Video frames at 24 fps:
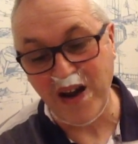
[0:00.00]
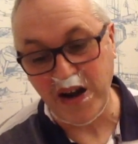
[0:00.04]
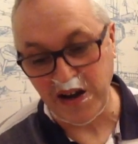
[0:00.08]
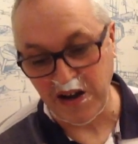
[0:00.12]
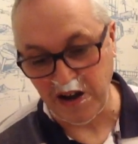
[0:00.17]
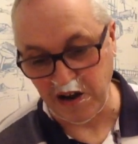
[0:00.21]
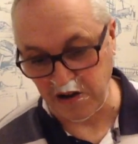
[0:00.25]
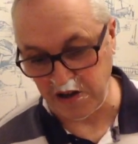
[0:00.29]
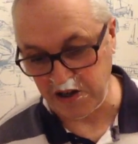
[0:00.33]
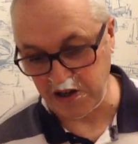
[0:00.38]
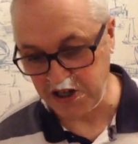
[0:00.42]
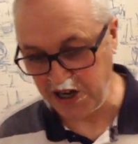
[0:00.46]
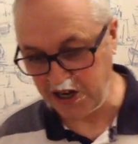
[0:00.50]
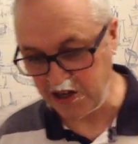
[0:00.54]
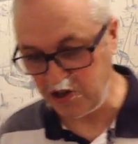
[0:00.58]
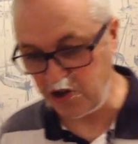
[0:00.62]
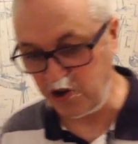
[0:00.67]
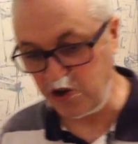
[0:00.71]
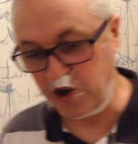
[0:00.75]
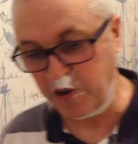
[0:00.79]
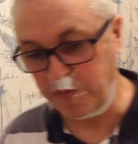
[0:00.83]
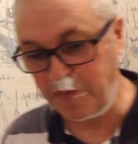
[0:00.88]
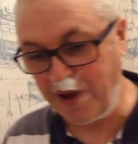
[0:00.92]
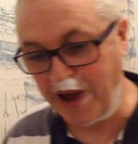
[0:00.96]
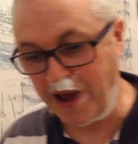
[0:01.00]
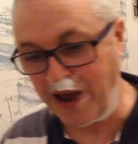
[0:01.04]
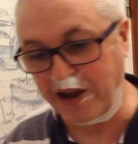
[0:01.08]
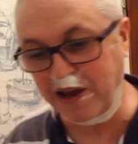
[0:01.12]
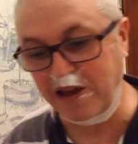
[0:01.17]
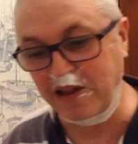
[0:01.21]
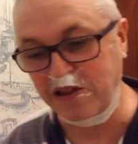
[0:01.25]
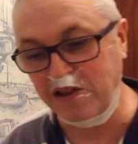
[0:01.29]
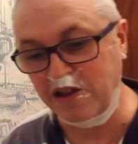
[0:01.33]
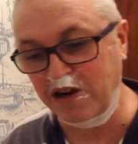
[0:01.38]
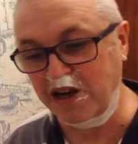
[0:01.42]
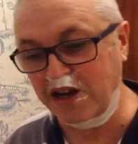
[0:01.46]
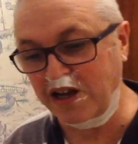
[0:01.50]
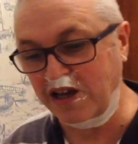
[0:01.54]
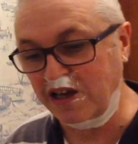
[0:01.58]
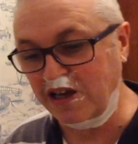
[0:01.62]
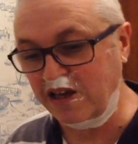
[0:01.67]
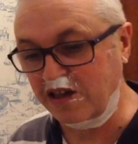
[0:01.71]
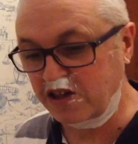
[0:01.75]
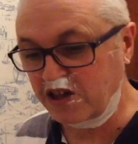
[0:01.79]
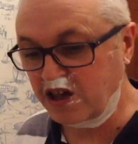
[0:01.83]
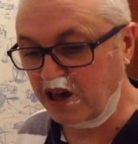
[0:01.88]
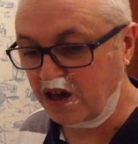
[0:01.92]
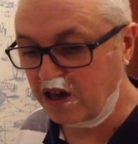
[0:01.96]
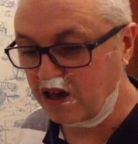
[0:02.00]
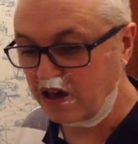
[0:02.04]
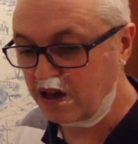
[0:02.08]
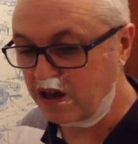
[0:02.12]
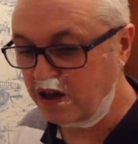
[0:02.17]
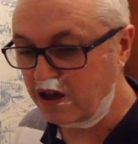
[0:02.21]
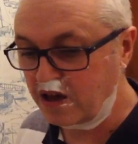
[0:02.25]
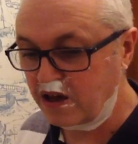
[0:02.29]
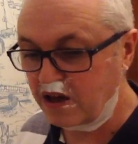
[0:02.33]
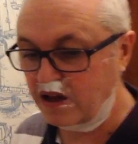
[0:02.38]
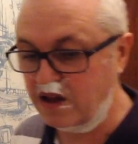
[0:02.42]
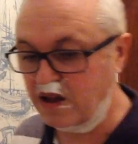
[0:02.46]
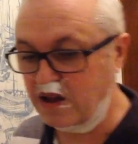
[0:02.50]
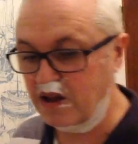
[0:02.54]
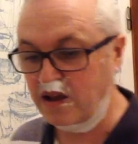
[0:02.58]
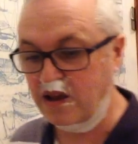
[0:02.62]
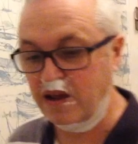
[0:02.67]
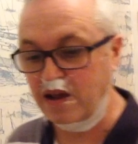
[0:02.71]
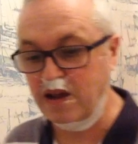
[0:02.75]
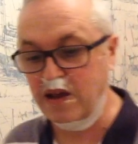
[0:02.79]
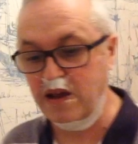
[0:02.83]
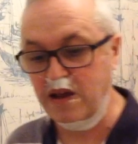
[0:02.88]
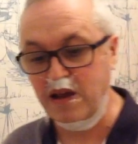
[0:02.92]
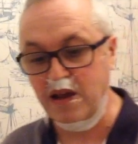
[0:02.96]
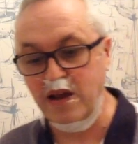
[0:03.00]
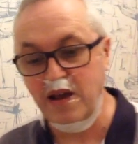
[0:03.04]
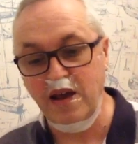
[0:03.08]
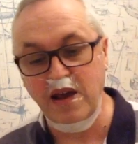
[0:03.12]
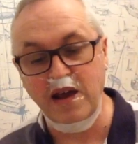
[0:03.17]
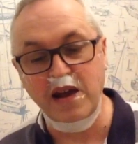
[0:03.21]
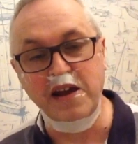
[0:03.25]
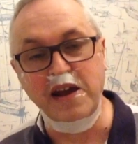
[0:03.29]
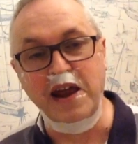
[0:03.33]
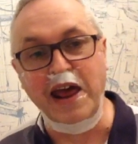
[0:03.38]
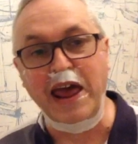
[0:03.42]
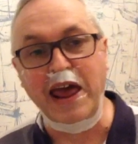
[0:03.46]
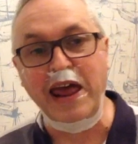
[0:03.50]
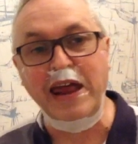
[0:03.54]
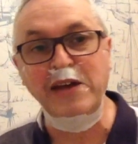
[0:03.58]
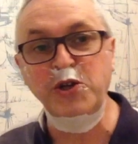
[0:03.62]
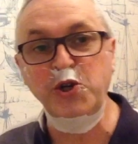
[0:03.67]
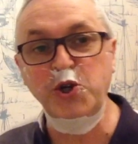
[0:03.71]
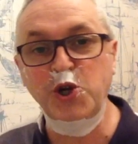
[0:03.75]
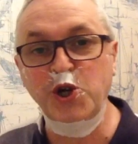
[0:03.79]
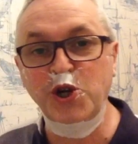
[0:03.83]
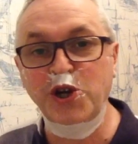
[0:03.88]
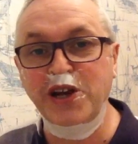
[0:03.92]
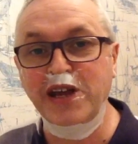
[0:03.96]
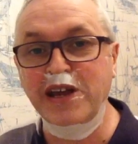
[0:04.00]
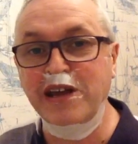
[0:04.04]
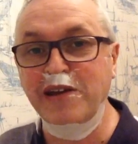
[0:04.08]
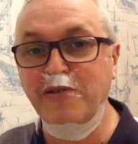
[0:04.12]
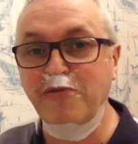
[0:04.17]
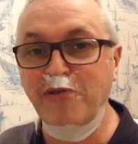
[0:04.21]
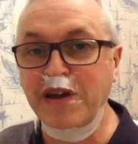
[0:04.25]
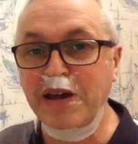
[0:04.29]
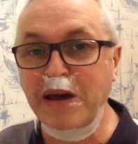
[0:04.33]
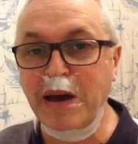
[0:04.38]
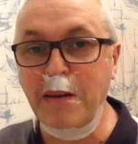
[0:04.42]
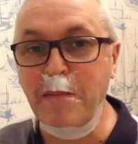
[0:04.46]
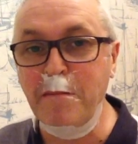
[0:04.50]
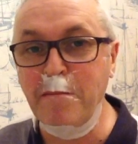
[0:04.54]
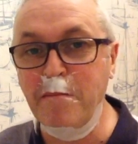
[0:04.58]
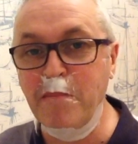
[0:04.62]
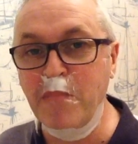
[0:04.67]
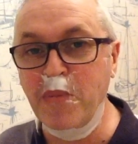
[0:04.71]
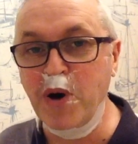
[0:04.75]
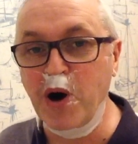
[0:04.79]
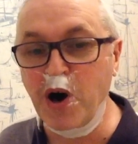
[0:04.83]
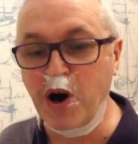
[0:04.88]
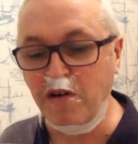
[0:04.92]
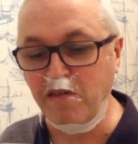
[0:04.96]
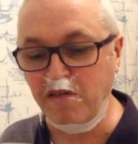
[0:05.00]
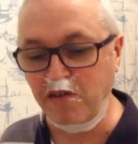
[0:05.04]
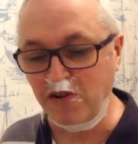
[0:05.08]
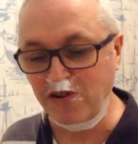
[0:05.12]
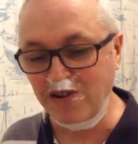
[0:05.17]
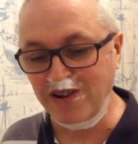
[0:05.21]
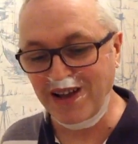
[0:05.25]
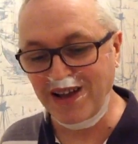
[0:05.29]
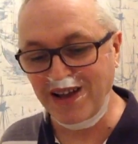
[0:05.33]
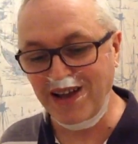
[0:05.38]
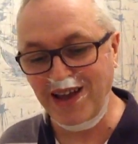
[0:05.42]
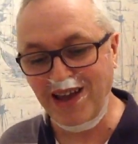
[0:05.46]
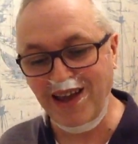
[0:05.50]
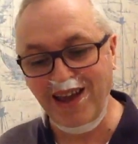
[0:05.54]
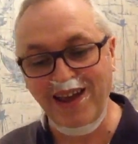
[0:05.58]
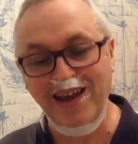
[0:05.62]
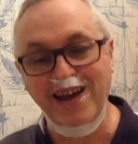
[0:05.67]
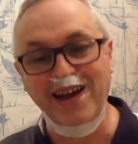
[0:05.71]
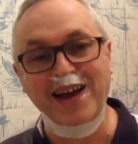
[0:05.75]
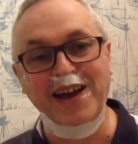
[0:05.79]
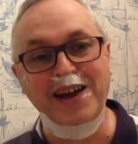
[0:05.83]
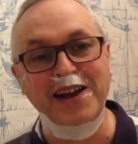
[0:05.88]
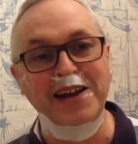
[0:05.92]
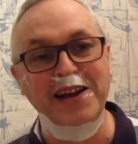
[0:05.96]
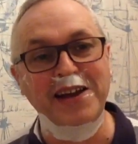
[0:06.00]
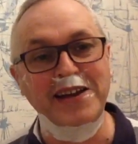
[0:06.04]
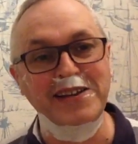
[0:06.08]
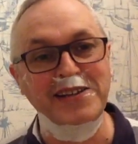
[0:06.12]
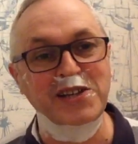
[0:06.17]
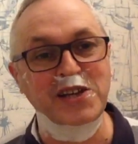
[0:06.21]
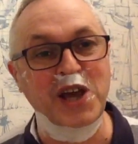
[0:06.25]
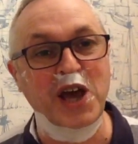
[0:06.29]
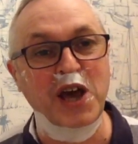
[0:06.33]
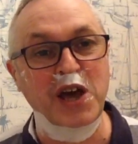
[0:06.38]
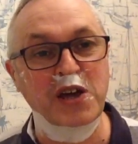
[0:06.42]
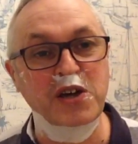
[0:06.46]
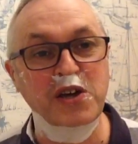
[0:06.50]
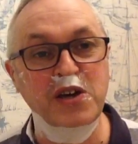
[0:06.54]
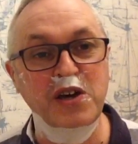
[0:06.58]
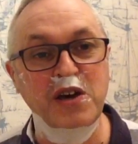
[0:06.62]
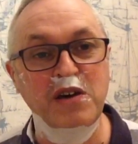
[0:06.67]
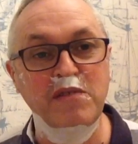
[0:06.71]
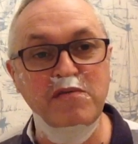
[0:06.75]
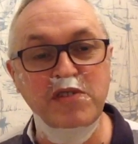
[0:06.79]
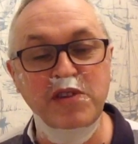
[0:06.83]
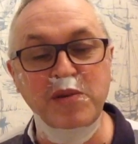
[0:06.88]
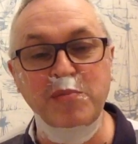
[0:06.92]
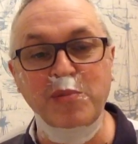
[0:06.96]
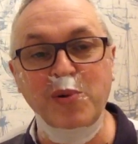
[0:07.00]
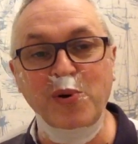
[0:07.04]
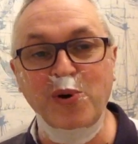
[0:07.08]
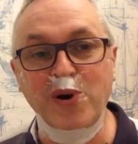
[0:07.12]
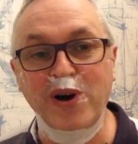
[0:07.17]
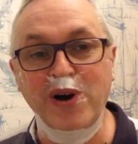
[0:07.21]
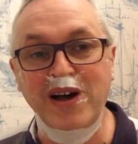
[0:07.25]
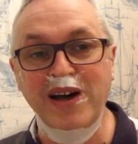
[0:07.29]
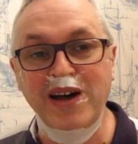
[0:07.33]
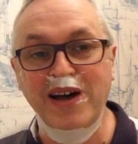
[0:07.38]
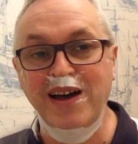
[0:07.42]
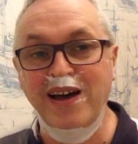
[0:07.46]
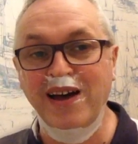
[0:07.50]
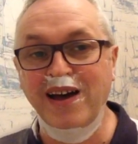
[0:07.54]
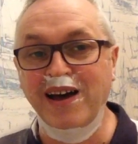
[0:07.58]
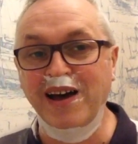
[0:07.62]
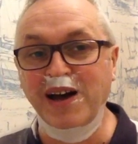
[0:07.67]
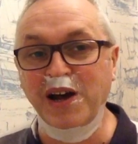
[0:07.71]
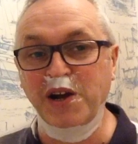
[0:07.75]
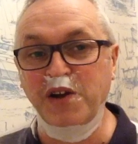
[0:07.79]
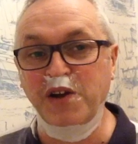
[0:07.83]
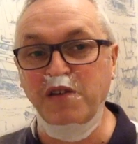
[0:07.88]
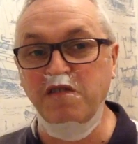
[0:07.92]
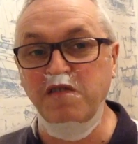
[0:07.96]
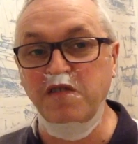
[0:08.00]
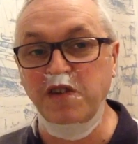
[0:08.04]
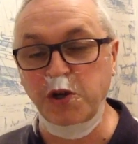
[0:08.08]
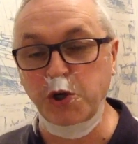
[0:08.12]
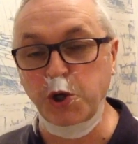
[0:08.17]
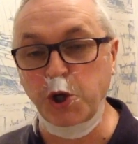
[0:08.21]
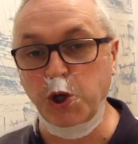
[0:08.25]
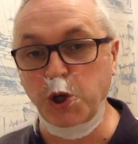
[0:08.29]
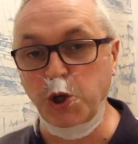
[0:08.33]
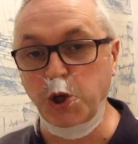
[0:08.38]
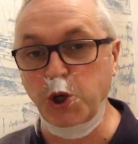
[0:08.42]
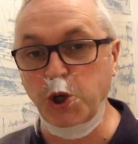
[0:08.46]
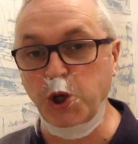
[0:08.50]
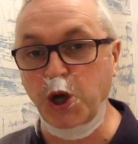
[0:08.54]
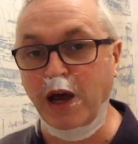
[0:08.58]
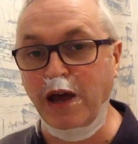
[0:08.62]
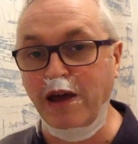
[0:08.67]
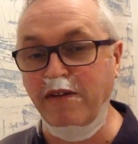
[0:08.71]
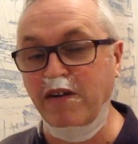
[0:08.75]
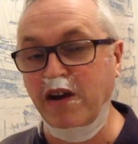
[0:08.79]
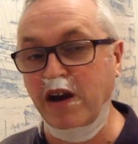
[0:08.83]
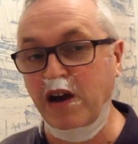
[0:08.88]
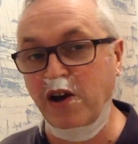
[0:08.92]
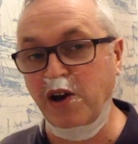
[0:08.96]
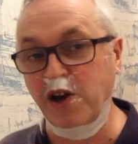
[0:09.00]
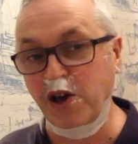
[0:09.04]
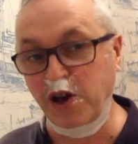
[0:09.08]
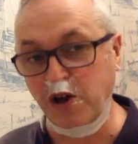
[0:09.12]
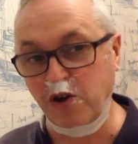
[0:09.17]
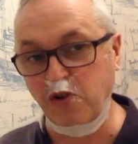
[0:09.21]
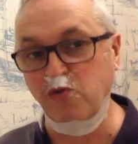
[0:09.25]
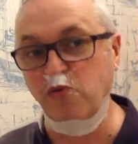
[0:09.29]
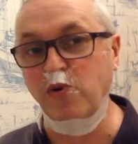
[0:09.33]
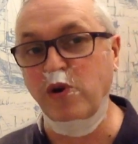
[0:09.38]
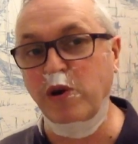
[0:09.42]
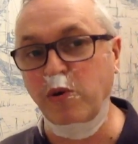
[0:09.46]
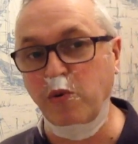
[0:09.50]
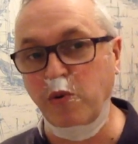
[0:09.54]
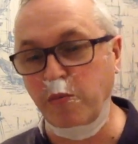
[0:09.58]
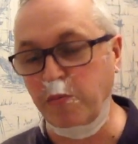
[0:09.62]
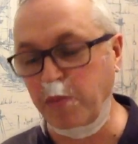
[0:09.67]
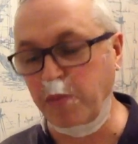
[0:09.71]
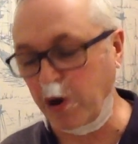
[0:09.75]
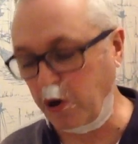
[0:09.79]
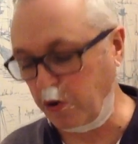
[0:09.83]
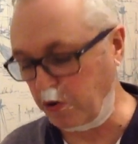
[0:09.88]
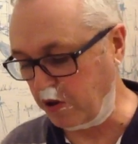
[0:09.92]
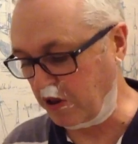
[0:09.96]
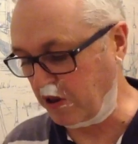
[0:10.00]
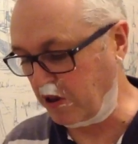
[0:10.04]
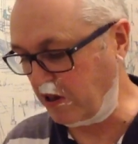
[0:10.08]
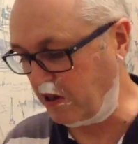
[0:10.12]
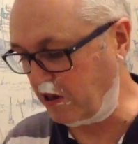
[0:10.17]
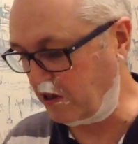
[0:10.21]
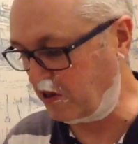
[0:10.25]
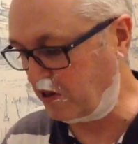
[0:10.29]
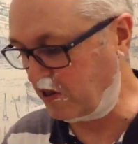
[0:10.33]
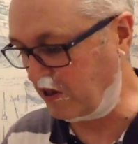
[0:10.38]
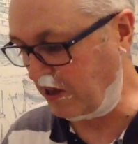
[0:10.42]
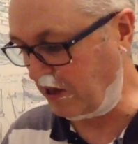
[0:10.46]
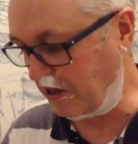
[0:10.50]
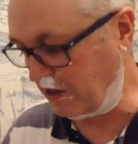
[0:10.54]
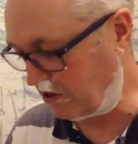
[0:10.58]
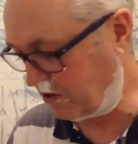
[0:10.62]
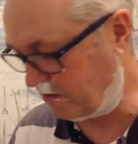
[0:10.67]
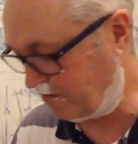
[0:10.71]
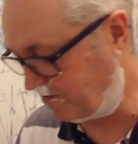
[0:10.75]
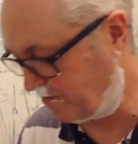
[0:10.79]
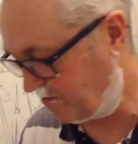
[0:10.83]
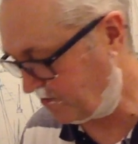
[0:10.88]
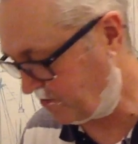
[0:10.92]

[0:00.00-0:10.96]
Now it says on the packet that it is an engineering marvel and it is a comfortable and efficient shave, and I agree with both of these things.